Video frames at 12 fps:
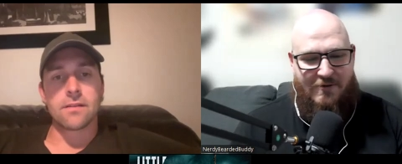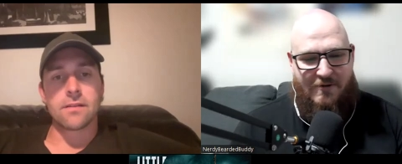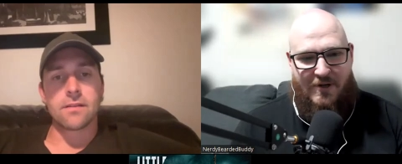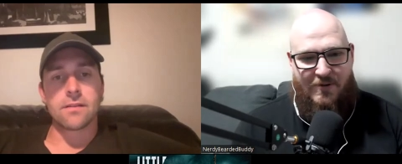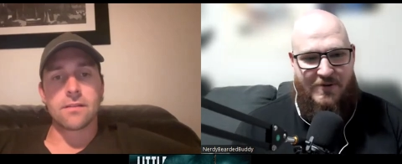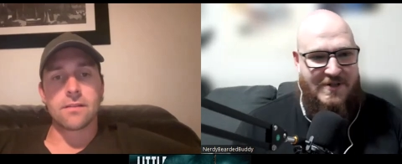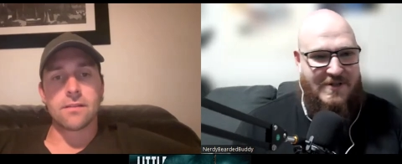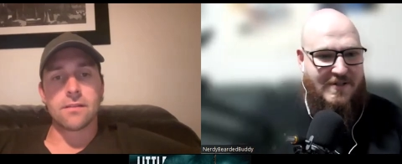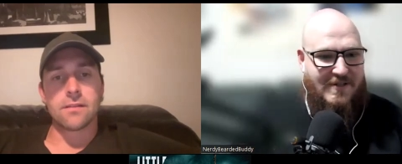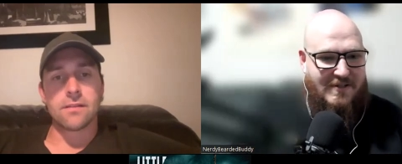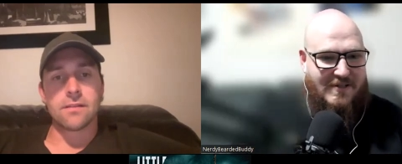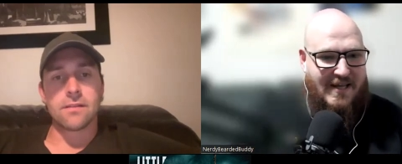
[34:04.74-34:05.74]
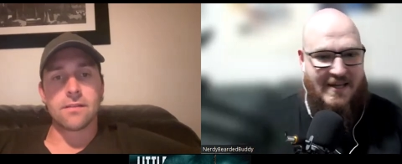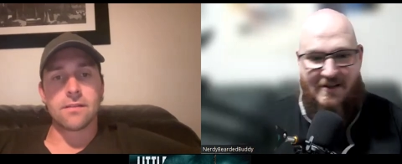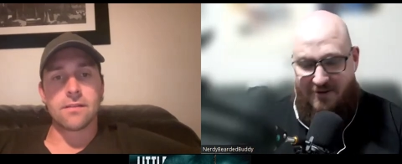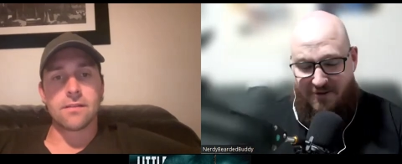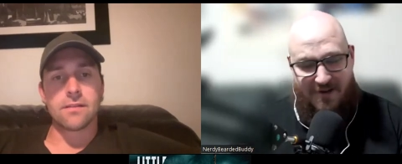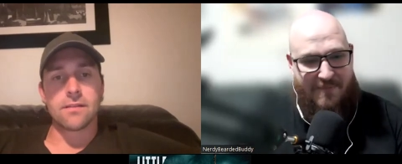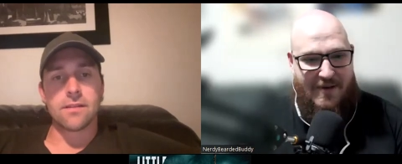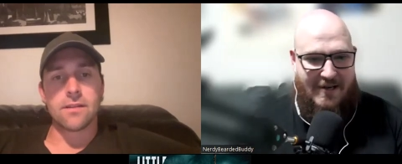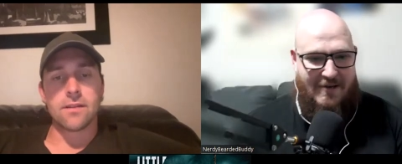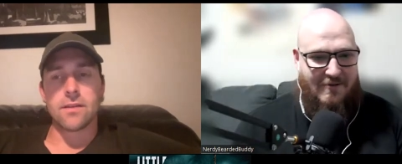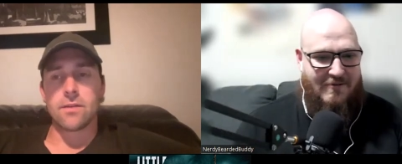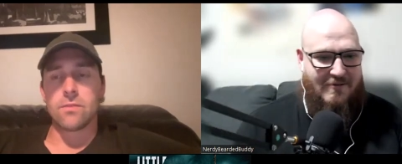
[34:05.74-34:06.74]
Speaker 1: answering my questions and taking the time out
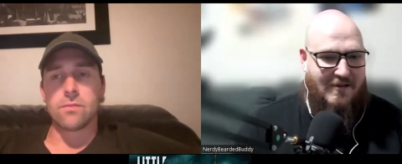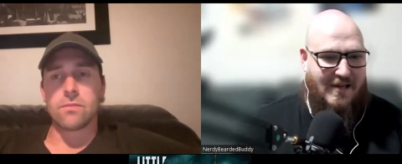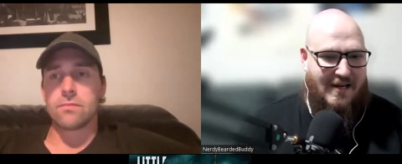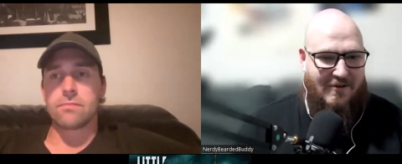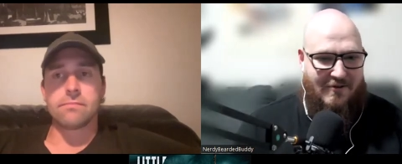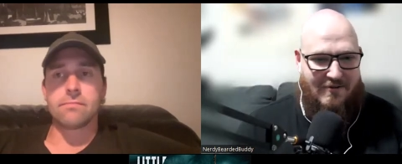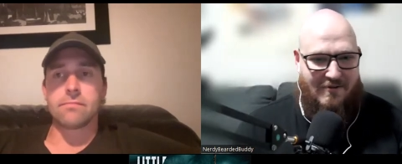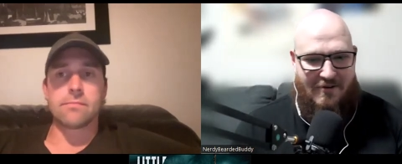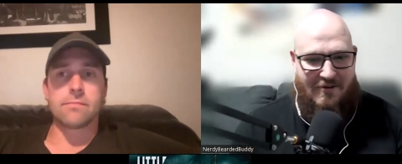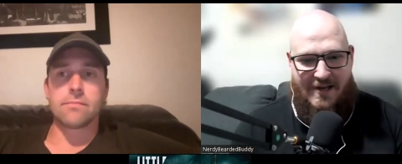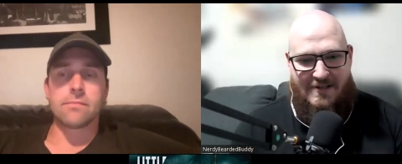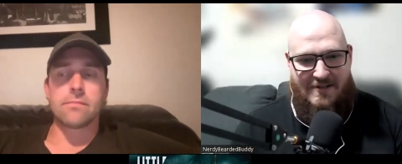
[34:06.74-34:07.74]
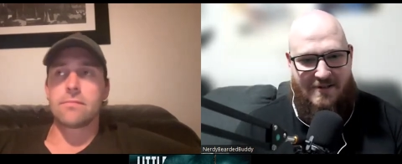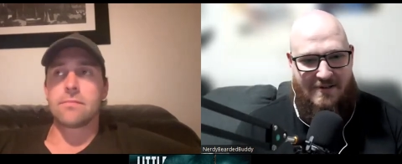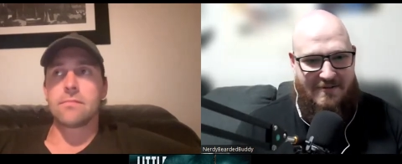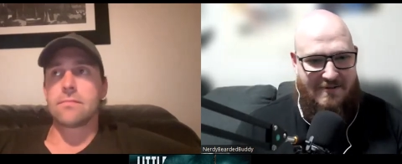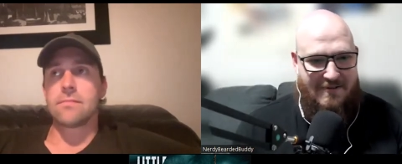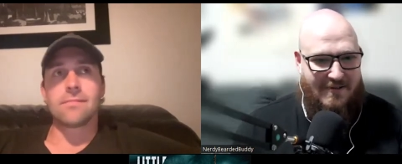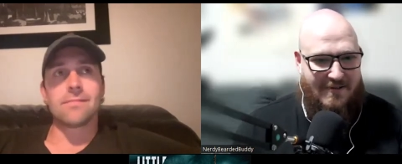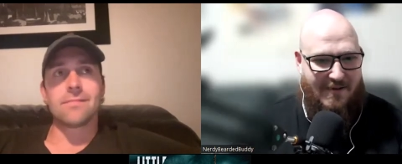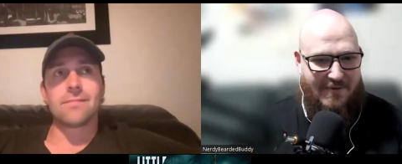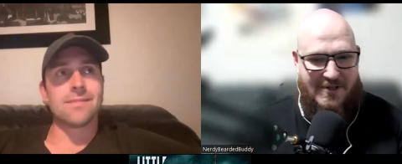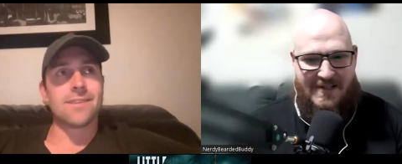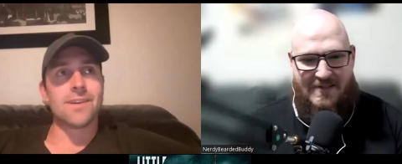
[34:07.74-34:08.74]
of your out of your night to
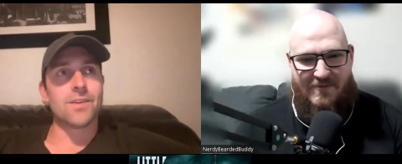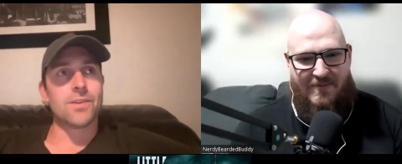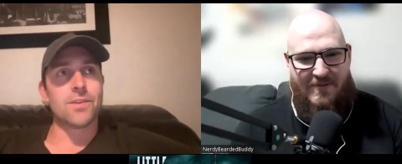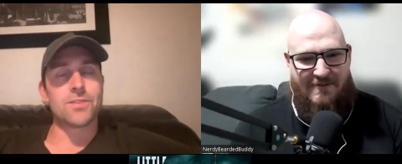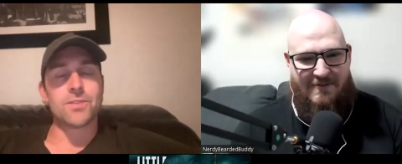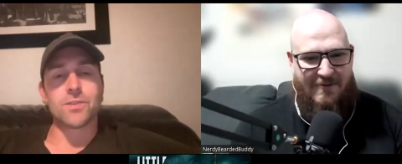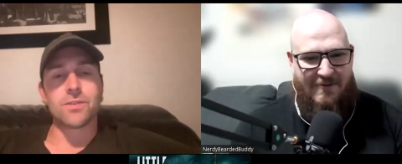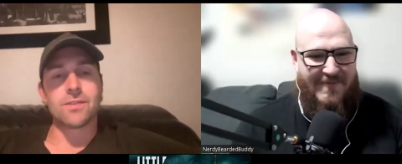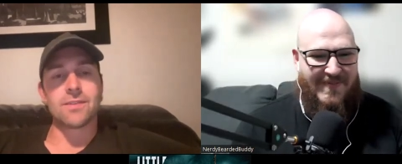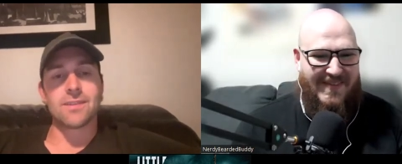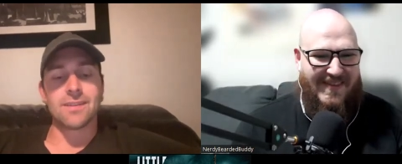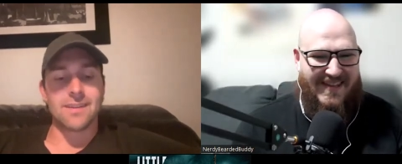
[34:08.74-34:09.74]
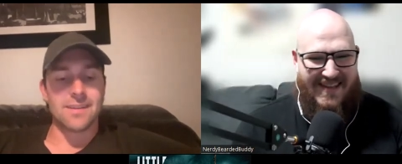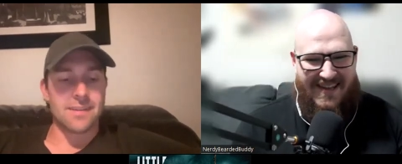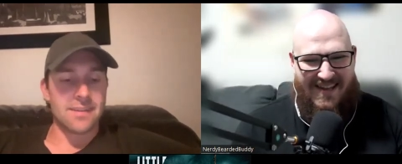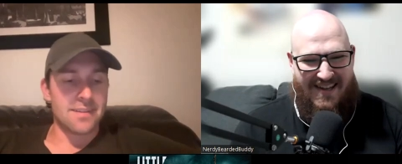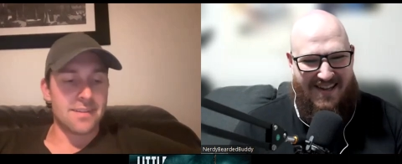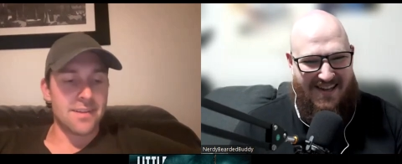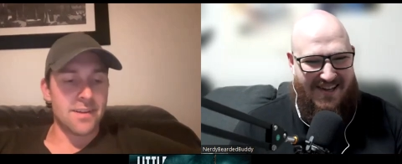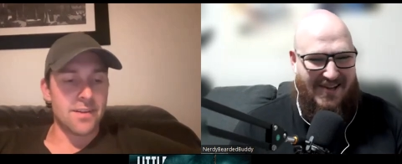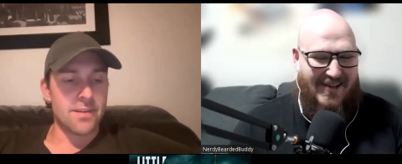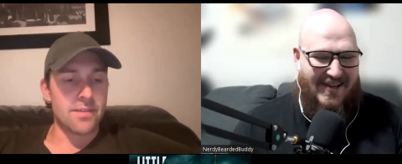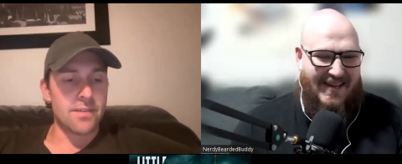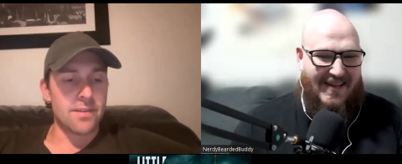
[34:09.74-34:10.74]
come and chat to no, me about the film.
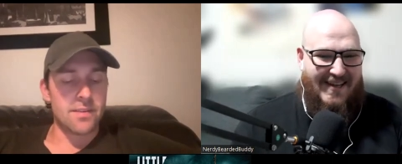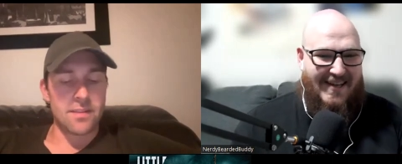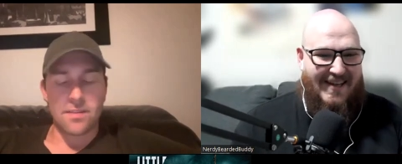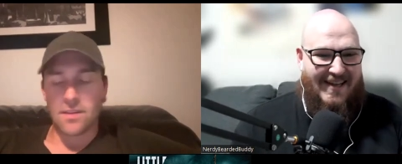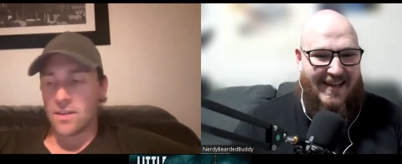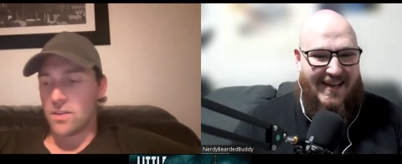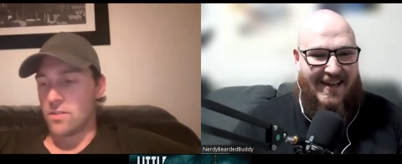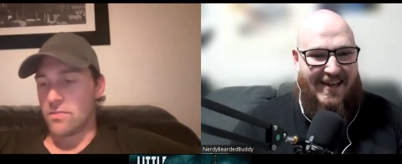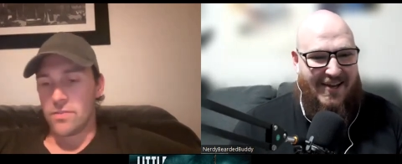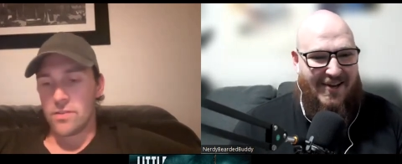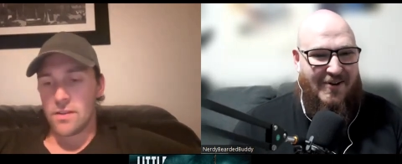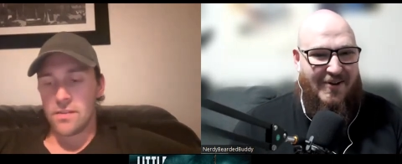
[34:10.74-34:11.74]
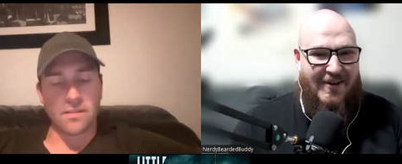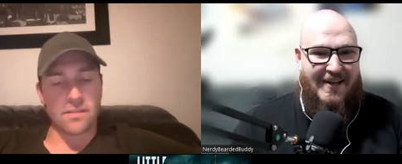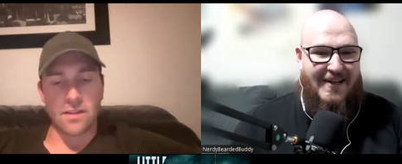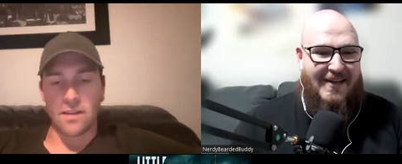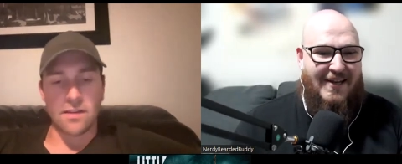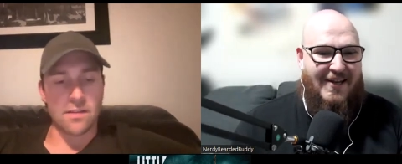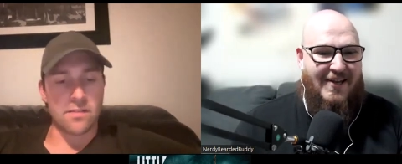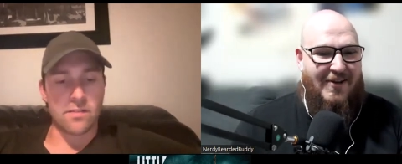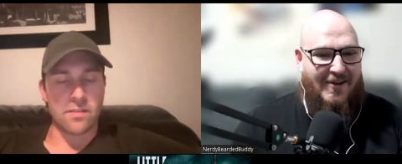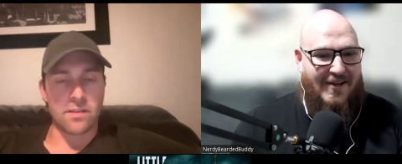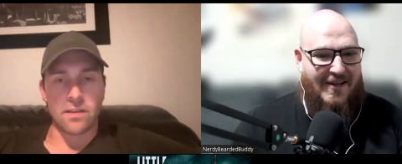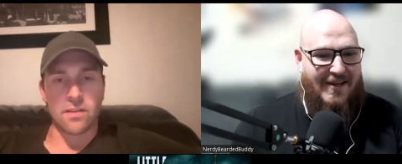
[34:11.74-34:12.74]
Speaker 2: No, and, and, thank you for, as I say, as I
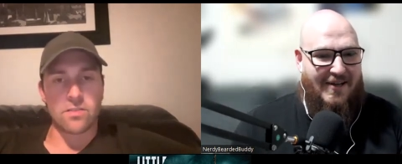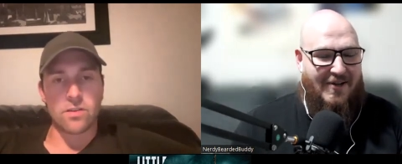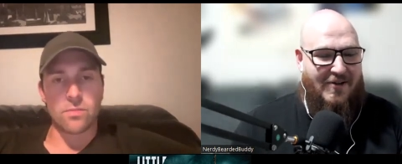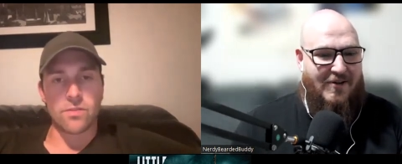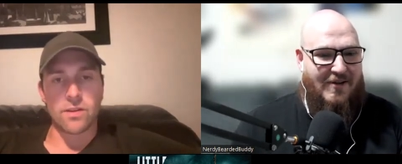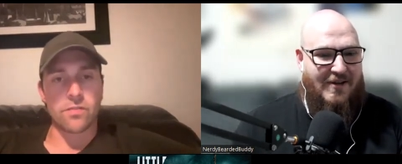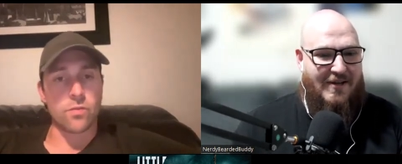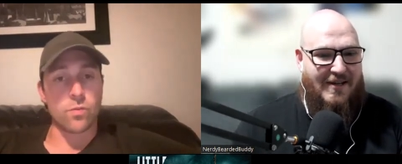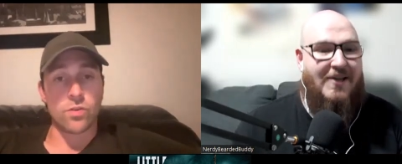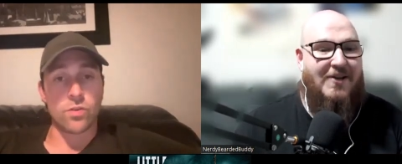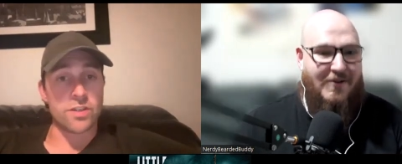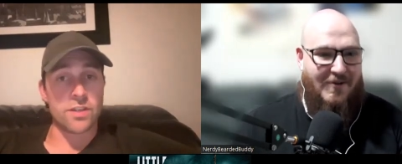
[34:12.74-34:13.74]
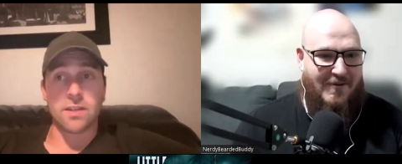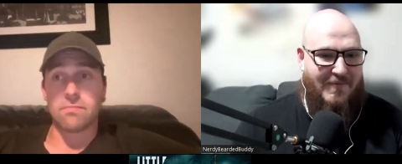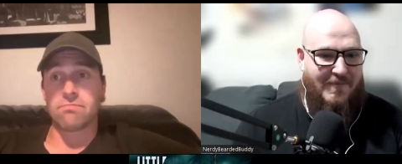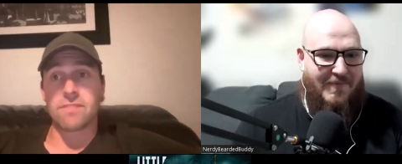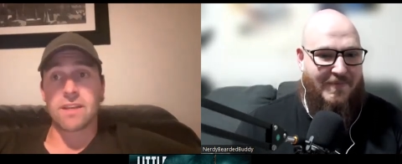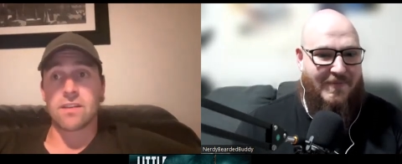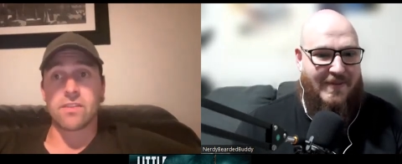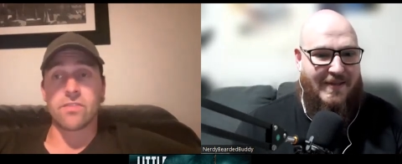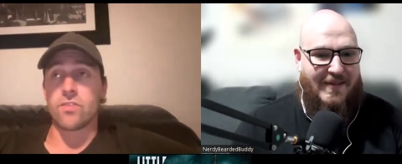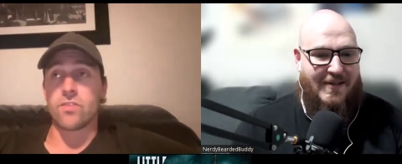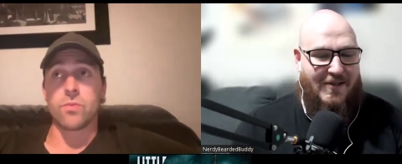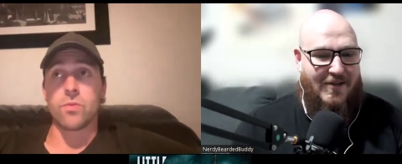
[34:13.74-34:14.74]
said at the top, thanks for watching it. Thanks for
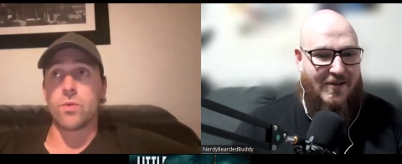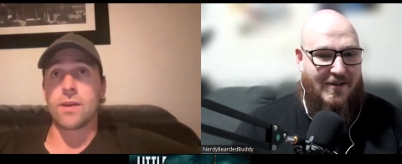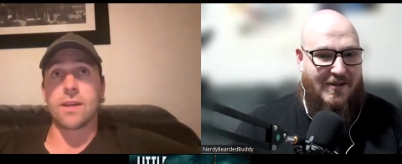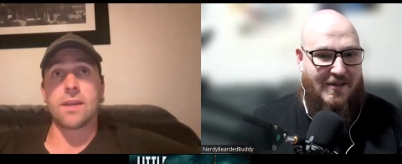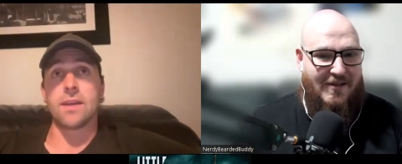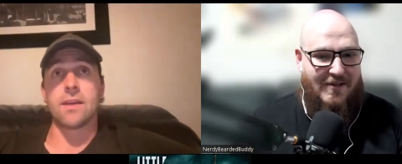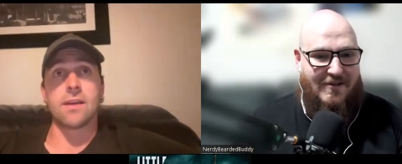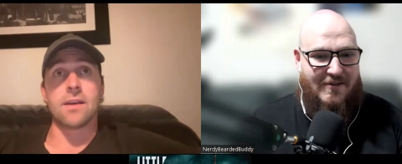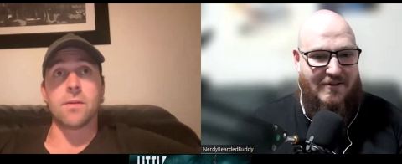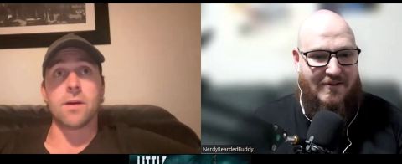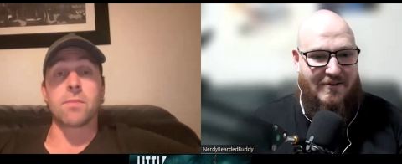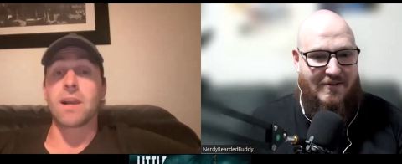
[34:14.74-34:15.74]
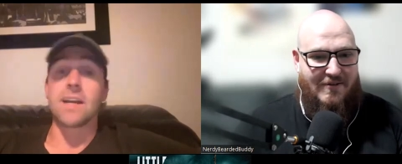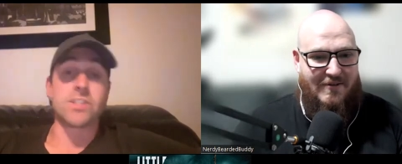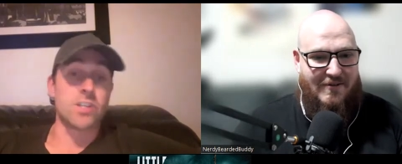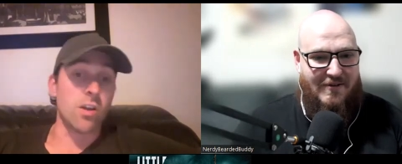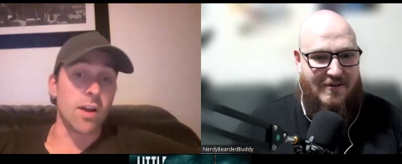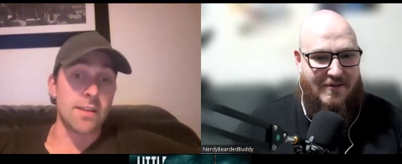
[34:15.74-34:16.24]
supporting it. Uh, I'm glad you